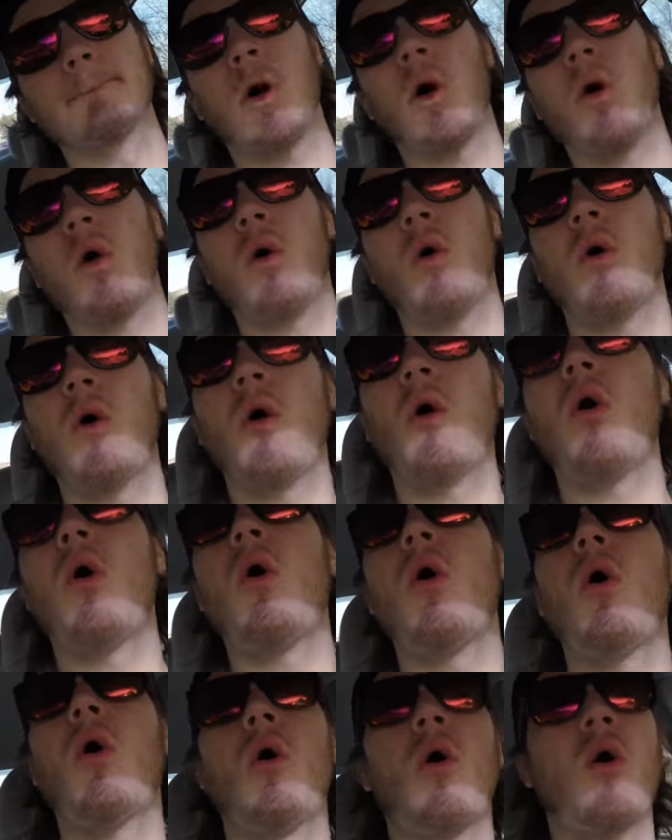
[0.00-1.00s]

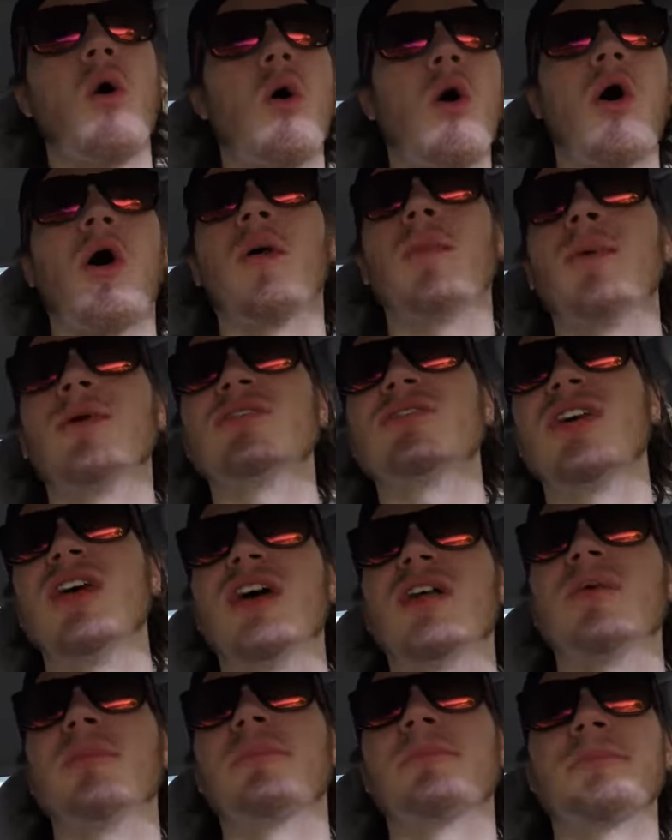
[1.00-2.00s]
Oh, I almost
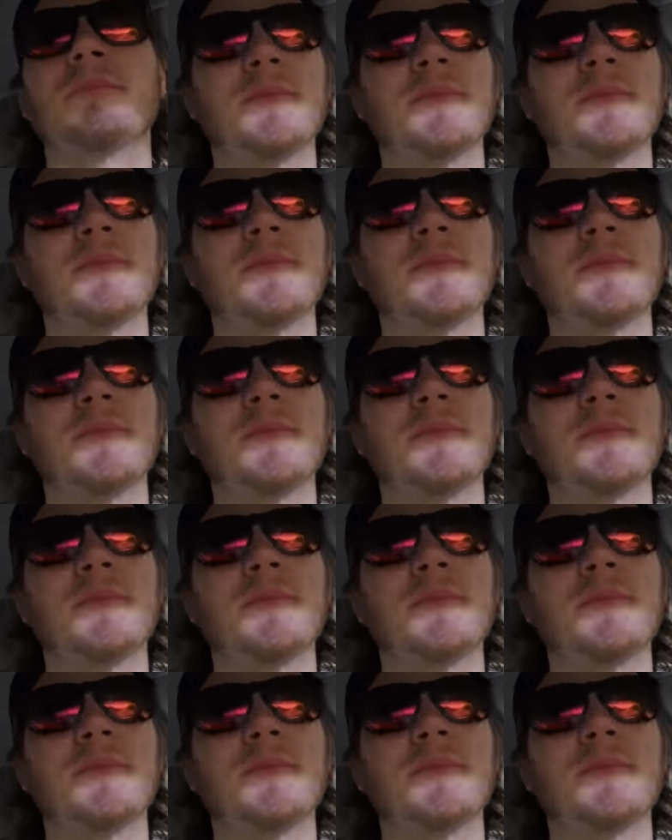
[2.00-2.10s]
hit him.